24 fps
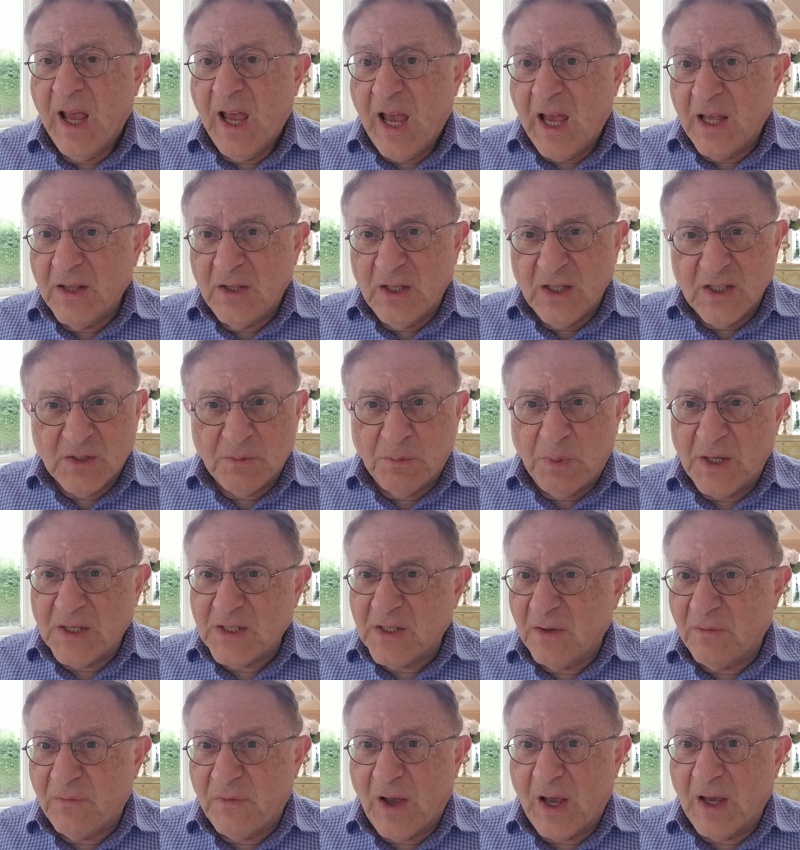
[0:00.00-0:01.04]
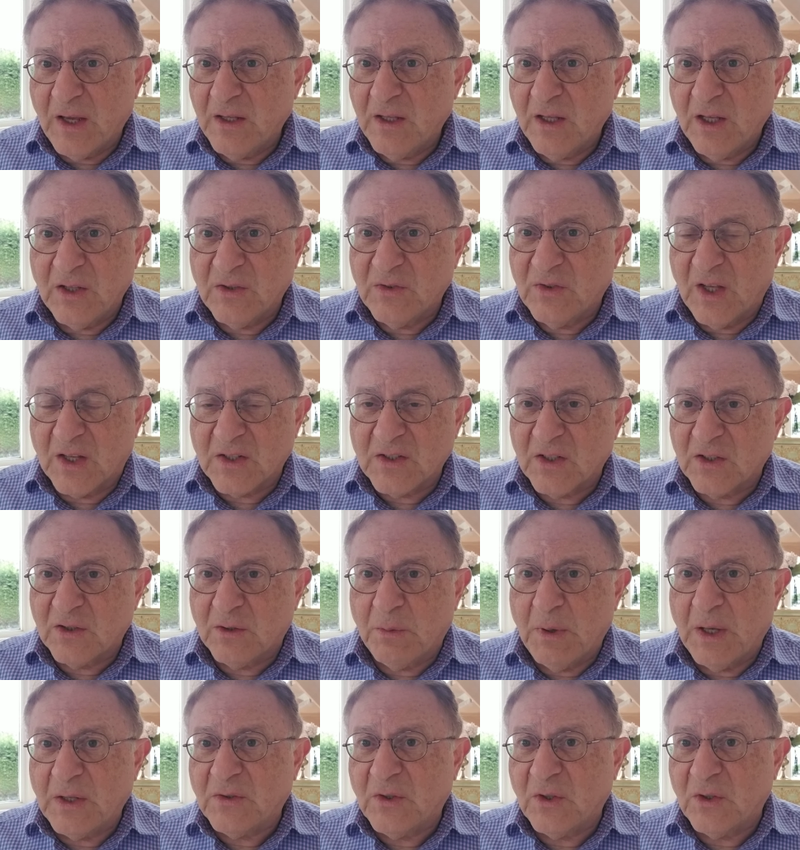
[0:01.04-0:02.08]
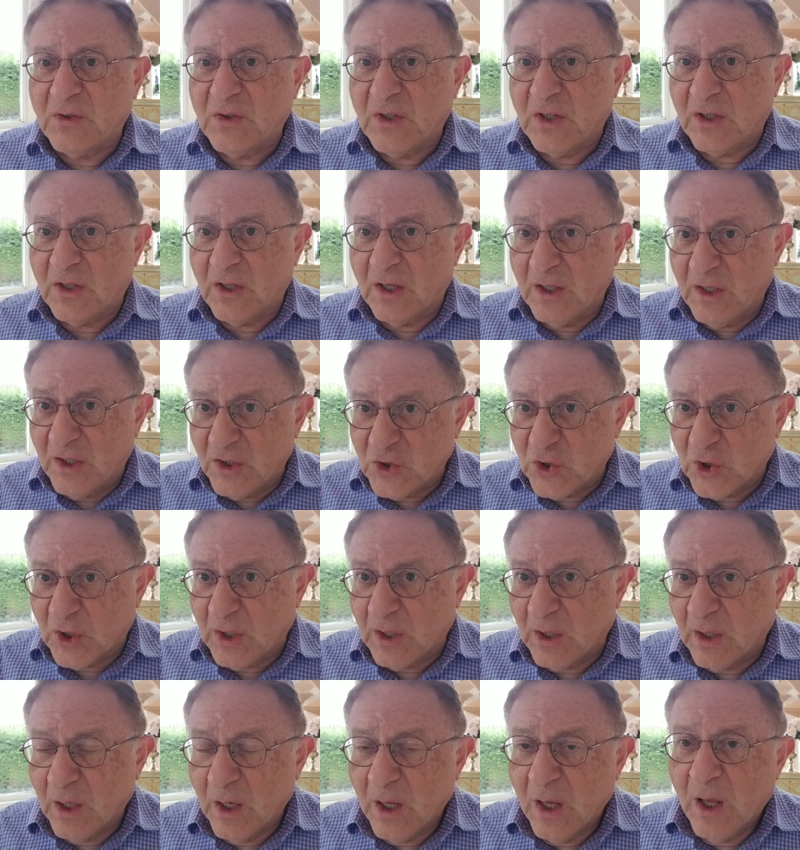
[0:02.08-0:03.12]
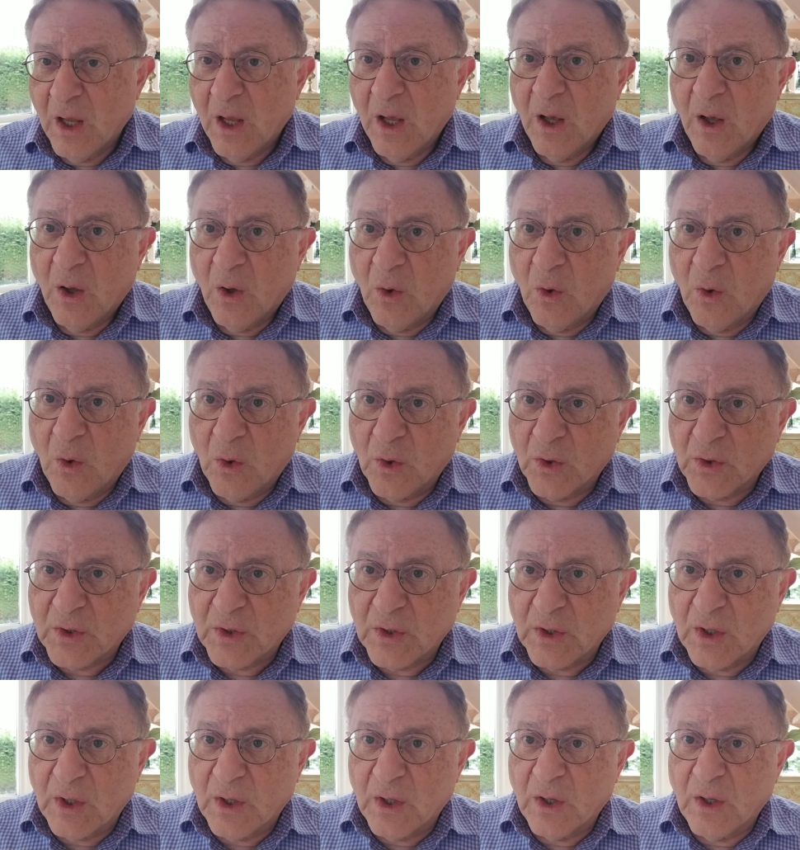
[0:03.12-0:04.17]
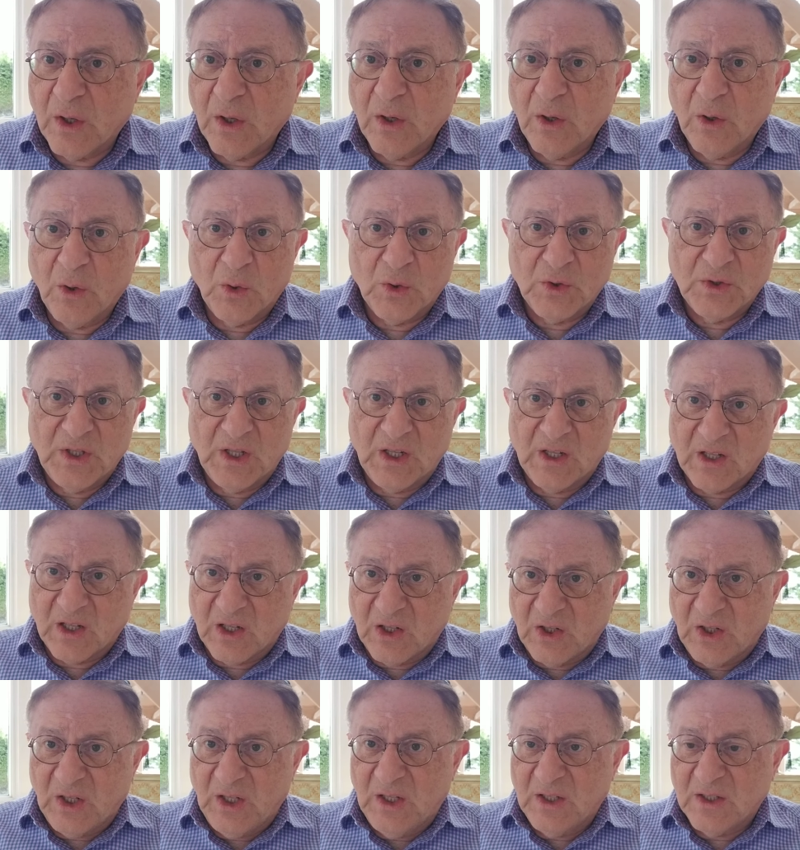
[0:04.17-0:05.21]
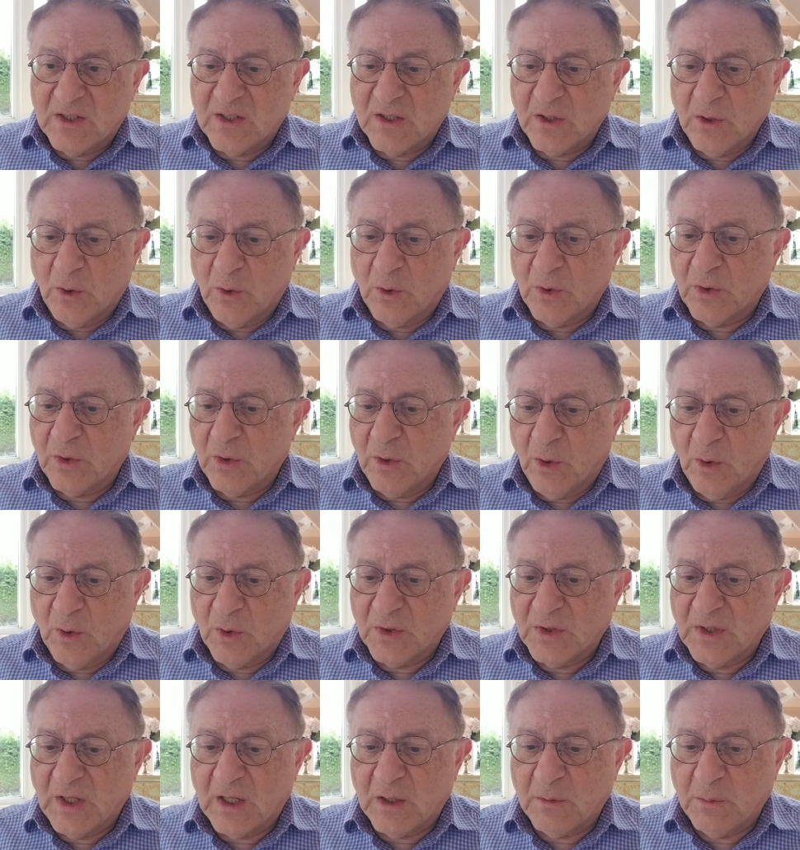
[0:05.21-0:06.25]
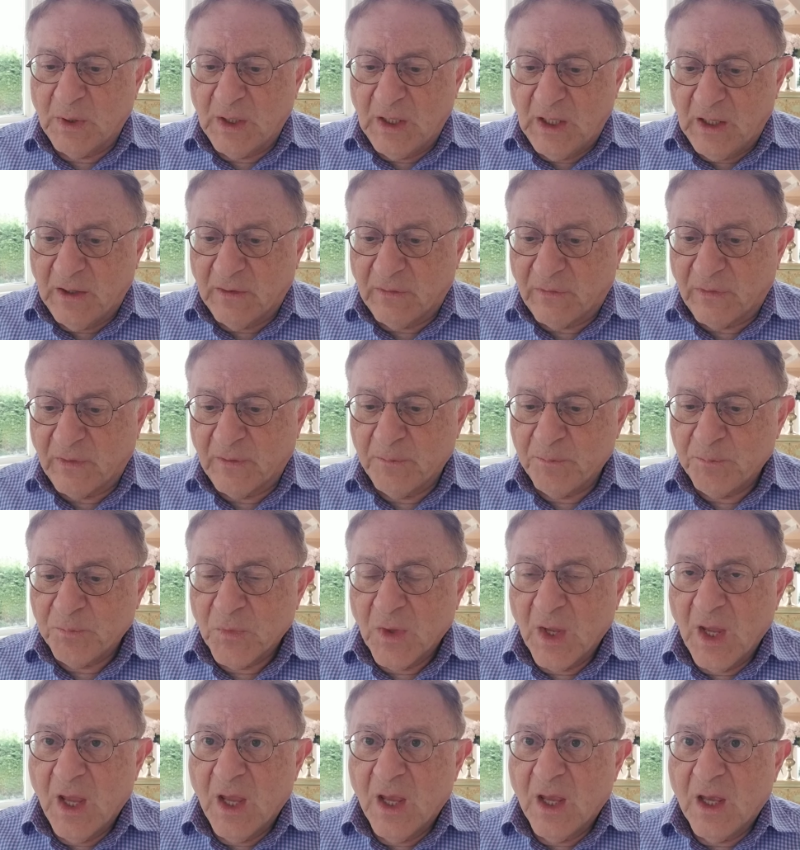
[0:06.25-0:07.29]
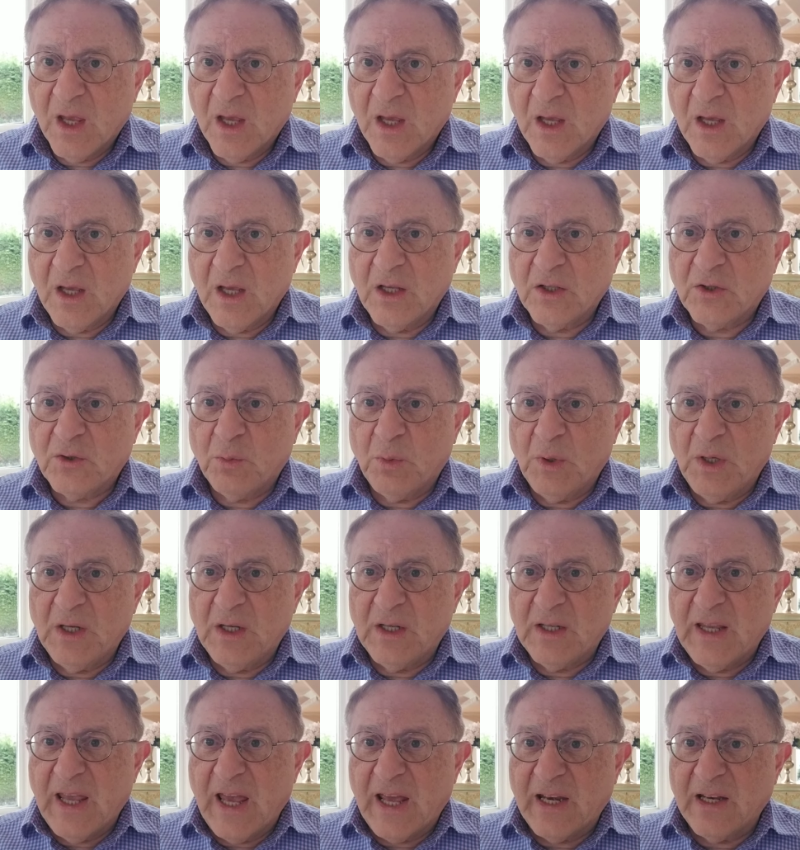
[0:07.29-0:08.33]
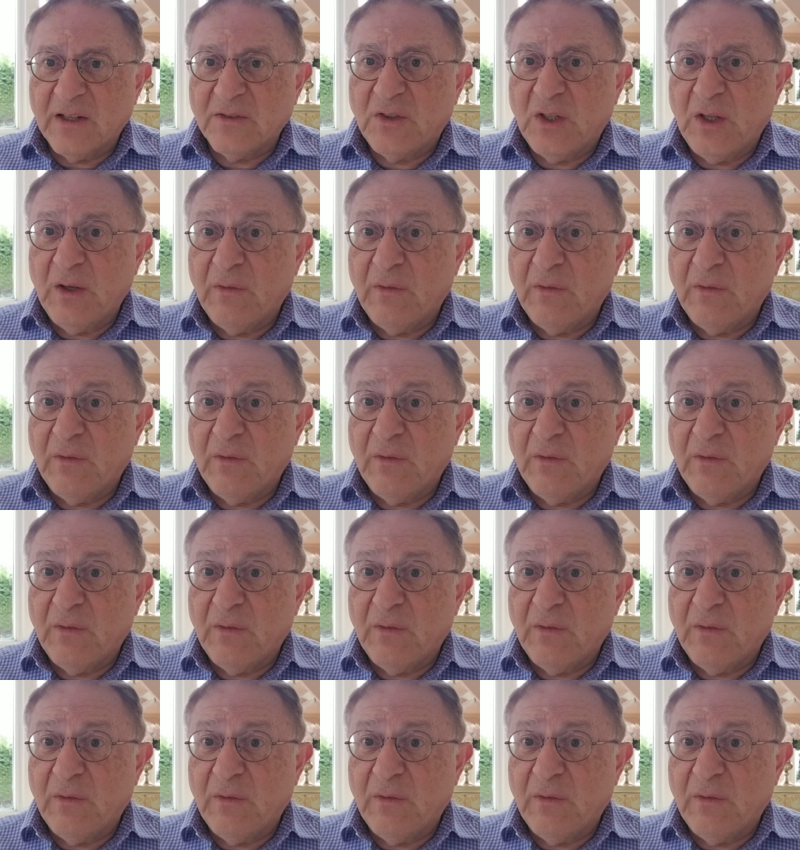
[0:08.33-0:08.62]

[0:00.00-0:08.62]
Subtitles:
And he specified it doesn't matter their religion or their creeds or their belief. It will guarantee